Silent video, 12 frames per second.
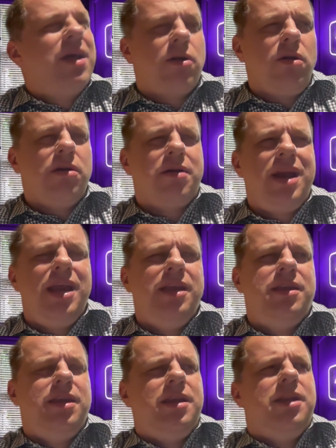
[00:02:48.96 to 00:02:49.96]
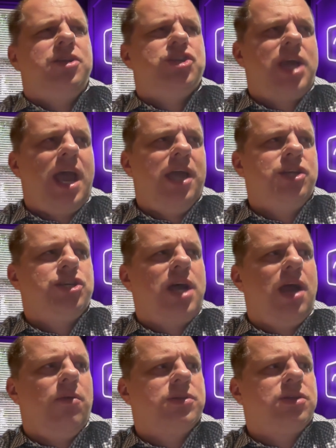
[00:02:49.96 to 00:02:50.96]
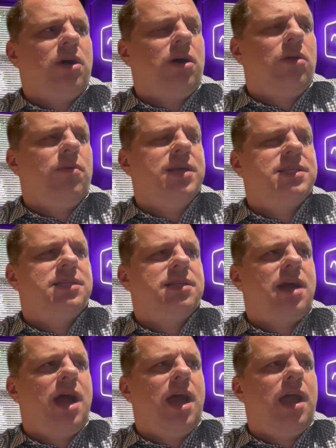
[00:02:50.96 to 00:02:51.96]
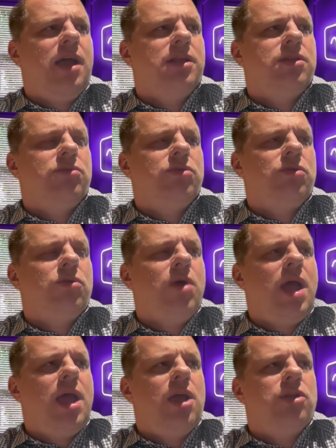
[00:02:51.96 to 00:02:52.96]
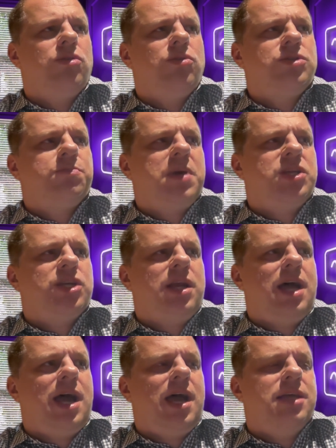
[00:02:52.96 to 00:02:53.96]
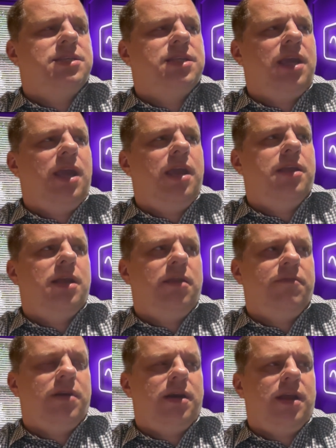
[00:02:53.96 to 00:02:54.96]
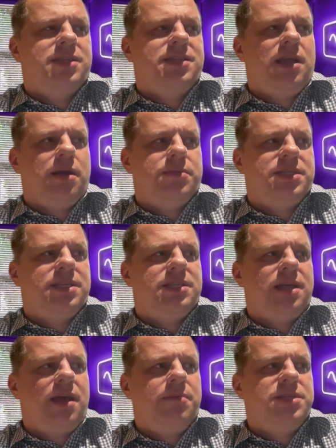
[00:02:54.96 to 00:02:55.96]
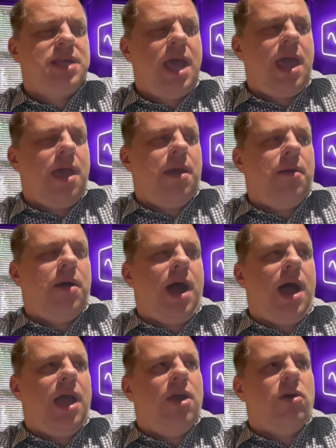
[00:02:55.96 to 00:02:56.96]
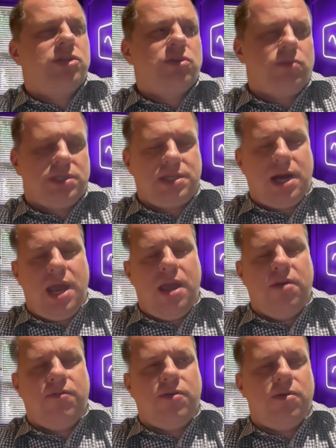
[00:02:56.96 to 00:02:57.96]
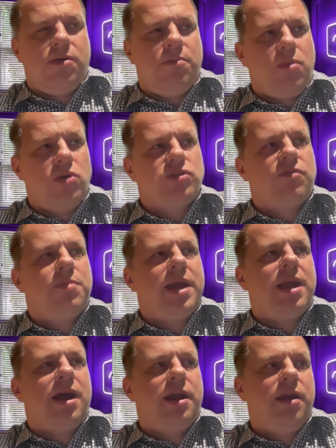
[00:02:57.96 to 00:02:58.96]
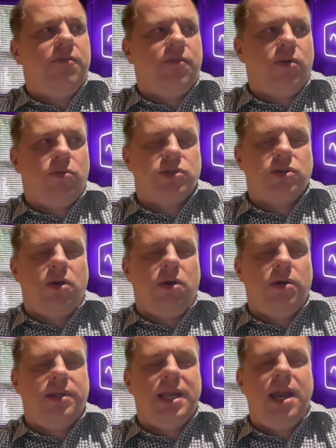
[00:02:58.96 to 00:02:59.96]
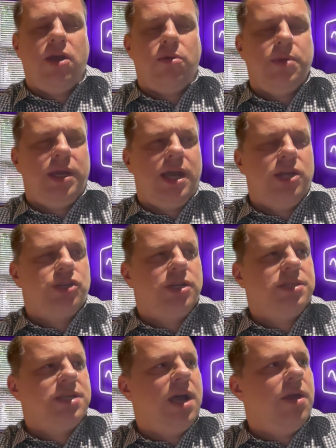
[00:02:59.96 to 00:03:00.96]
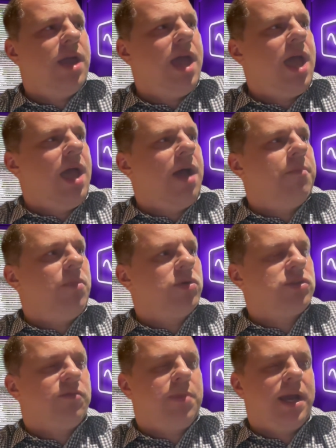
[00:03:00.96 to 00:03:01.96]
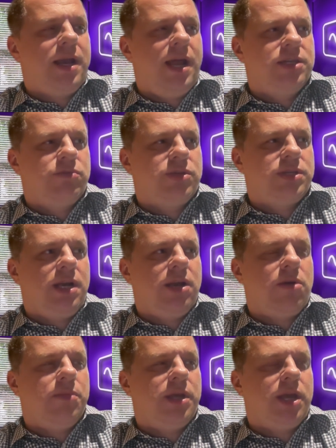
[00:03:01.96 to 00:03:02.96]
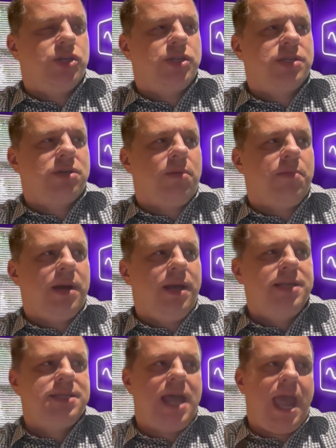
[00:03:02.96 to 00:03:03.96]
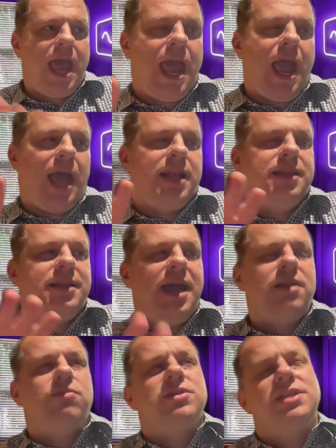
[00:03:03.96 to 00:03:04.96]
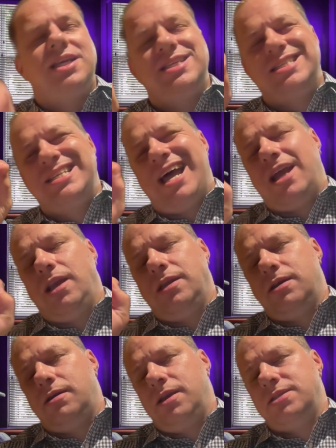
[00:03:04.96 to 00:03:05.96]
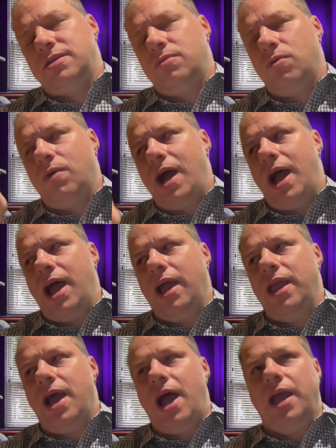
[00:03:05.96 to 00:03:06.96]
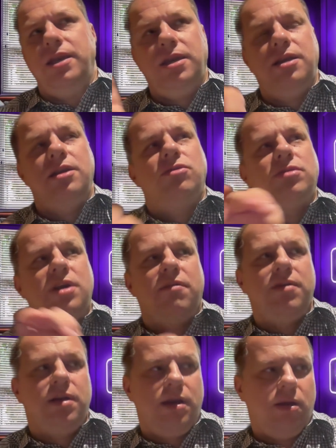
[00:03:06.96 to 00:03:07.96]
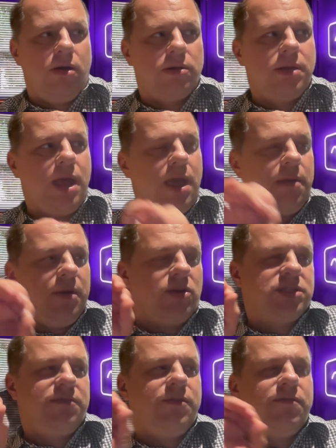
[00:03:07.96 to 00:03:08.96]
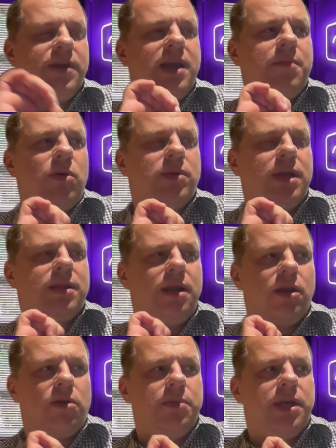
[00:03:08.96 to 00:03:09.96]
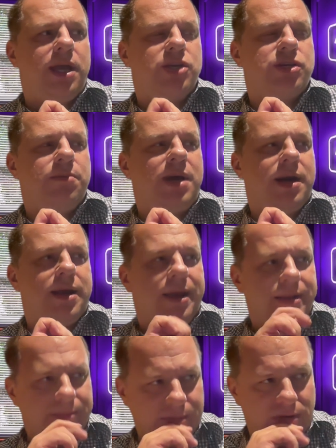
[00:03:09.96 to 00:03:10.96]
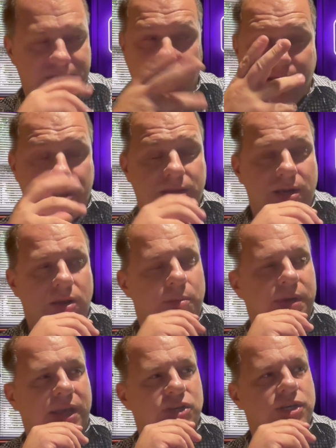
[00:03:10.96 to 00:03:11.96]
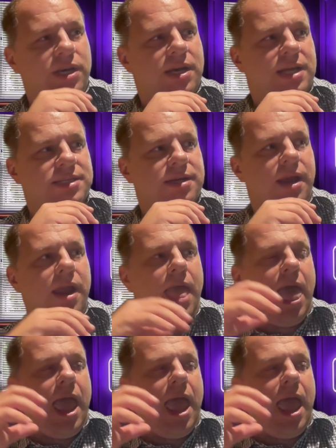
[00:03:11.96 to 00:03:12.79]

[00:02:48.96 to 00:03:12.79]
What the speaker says: role really didn't change. I was always trying to specialize in delivering CRM systems. I also was trying for most of my career focus on telecommunications. Most of my clients was telecommunications companies. And that was exactly the reason why I needed to travel a lot. Because if you think about the telecommunication market or telecommunication industry,